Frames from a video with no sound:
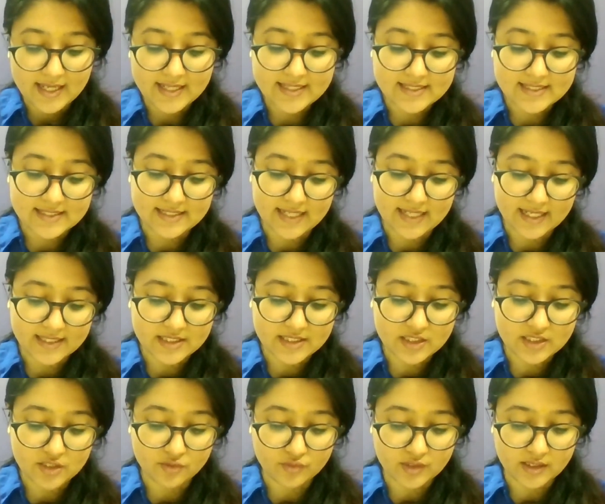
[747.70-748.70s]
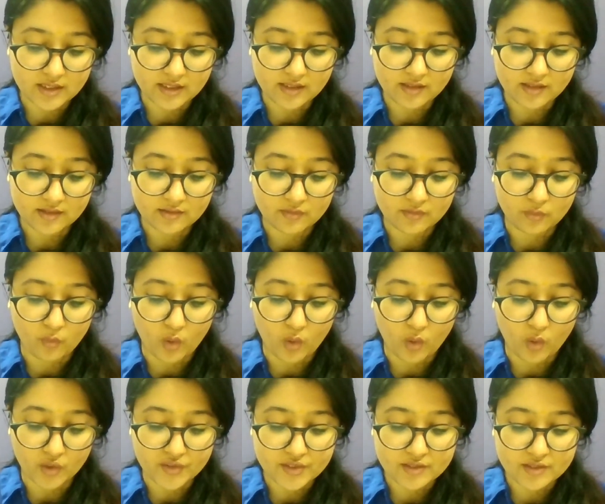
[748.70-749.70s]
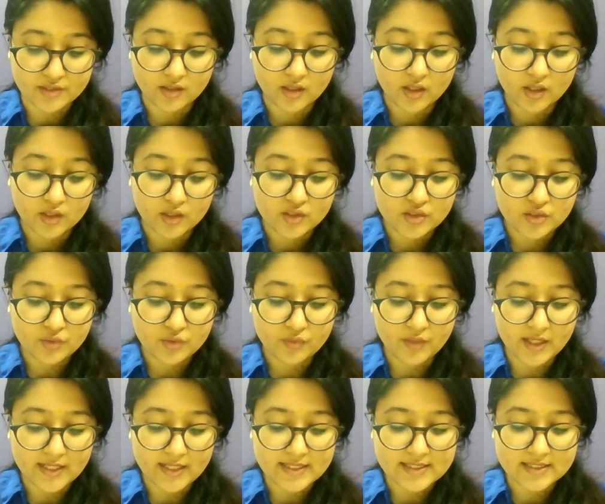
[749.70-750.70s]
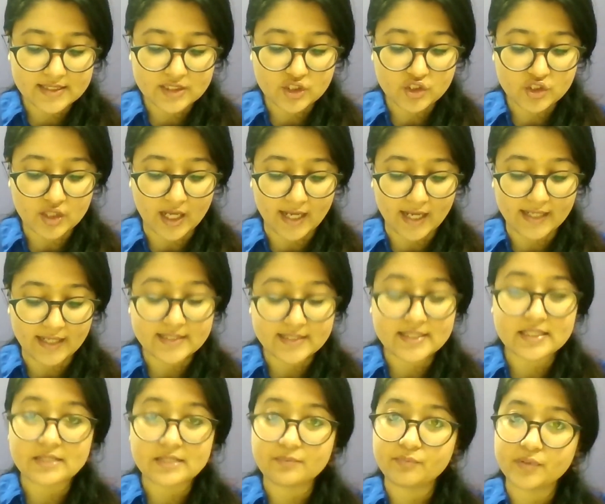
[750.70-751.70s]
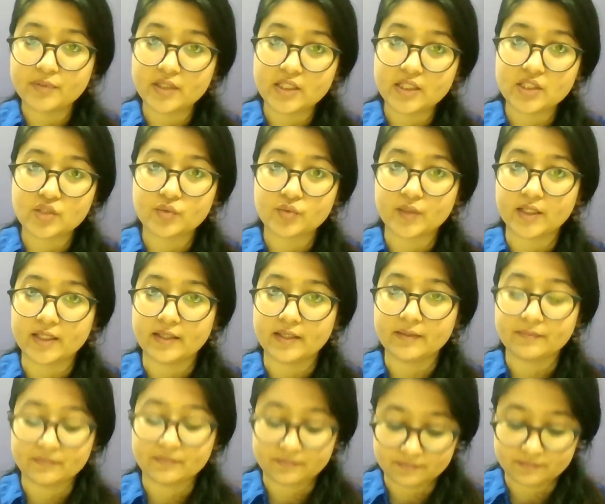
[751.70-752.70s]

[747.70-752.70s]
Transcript: His next duty was to raise the child spiritually,